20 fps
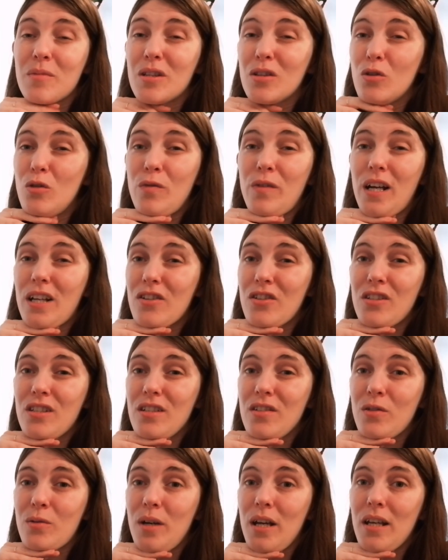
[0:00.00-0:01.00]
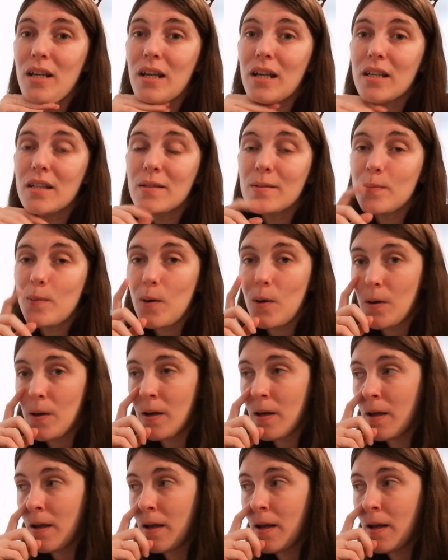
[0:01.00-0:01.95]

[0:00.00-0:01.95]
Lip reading: I mean, Love Actually is quite a nice one.